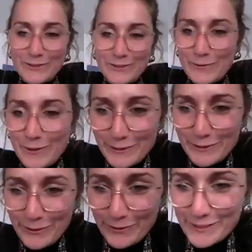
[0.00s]
you so much,
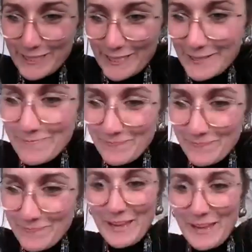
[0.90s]
Jose.
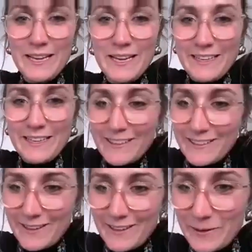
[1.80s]
We got another
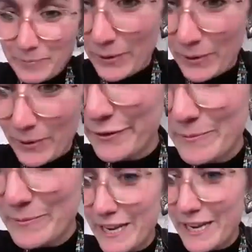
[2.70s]
question from
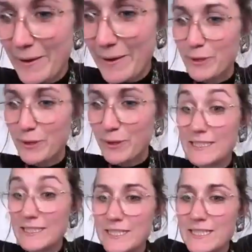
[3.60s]
Jay
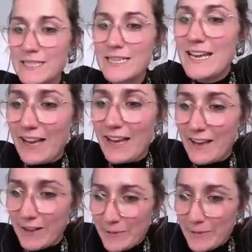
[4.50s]
Pocklington.
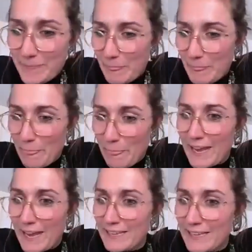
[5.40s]

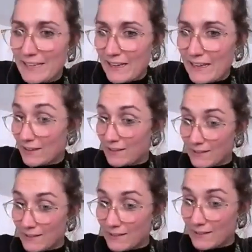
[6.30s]
And
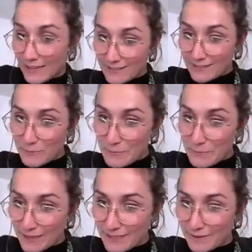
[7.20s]
then I think we
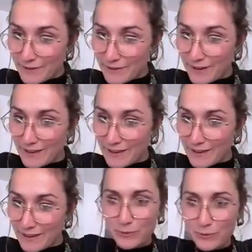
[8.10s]
might have a last
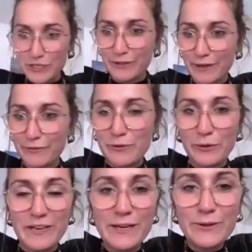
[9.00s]
question after that from
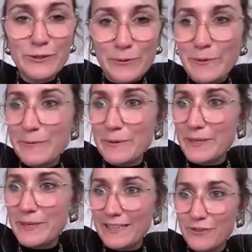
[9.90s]
Rodrigo. So maybe we
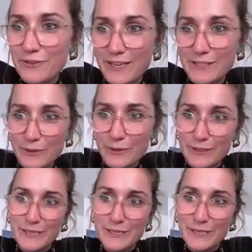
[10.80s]
can try to not